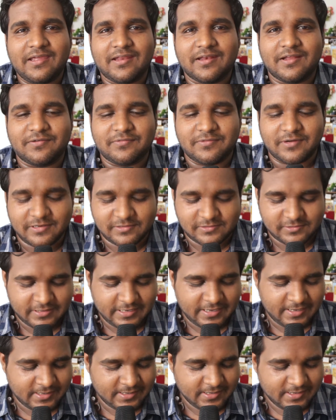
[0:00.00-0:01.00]
in our world
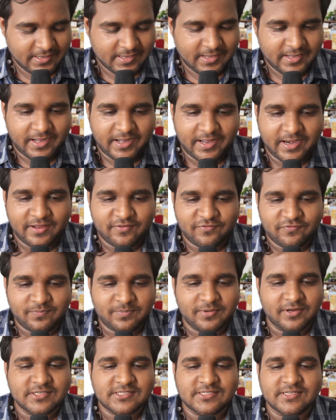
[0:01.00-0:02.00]
today, and I've
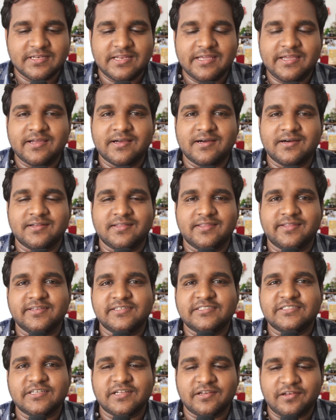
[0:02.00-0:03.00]
personally heard
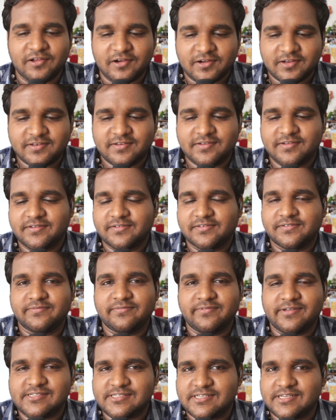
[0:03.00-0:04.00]
this a lot.
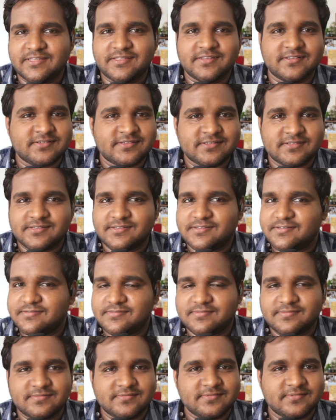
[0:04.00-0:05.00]
We see this
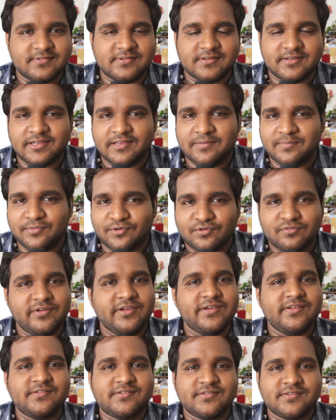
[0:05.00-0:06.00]
in
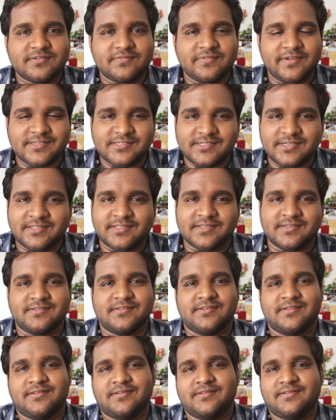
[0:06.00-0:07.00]
movies, we see this
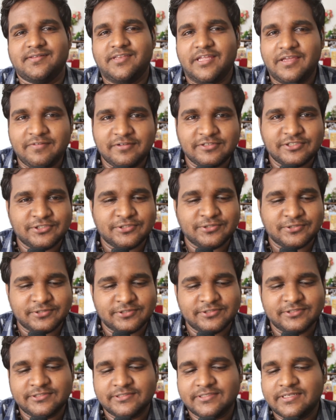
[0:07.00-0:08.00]
in TV
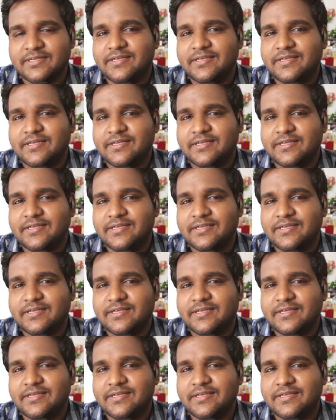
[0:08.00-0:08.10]
shows,